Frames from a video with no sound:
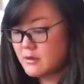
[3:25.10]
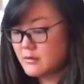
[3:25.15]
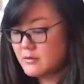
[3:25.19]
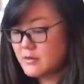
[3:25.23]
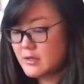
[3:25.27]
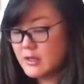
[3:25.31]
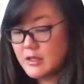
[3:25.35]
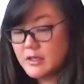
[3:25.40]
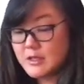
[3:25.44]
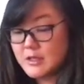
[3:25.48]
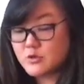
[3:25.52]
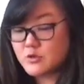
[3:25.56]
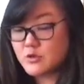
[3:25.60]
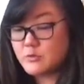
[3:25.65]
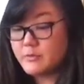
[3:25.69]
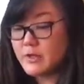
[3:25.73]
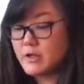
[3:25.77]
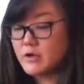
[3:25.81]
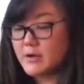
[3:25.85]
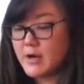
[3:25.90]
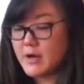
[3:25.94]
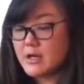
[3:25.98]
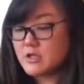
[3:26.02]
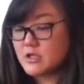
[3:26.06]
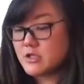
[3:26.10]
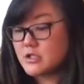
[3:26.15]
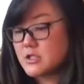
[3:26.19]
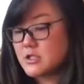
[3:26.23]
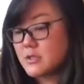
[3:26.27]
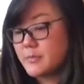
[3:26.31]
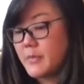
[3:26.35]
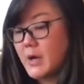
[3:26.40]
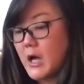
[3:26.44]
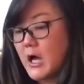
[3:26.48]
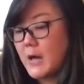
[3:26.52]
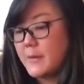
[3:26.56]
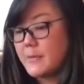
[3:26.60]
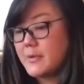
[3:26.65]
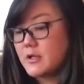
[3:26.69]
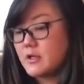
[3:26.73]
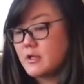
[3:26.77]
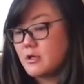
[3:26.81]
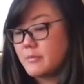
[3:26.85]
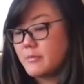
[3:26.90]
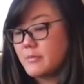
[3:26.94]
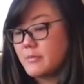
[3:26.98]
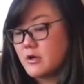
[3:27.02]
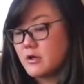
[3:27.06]
And this would be great just to pop in
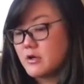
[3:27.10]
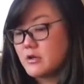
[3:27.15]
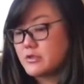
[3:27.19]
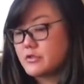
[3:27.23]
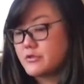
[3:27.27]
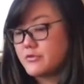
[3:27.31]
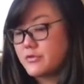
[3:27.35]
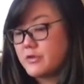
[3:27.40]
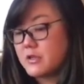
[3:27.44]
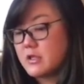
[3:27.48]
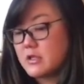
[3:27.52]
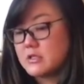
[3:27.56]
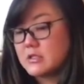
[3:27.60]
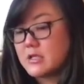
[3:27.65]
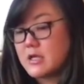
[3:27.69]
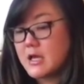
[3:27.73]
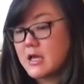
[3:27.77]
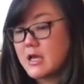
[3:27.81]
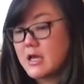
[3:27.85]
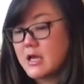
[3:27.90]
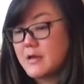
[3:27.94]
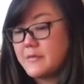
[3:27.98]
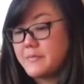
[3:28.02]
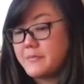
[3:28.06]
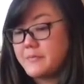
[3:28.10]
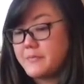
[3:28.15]
your purse for the day.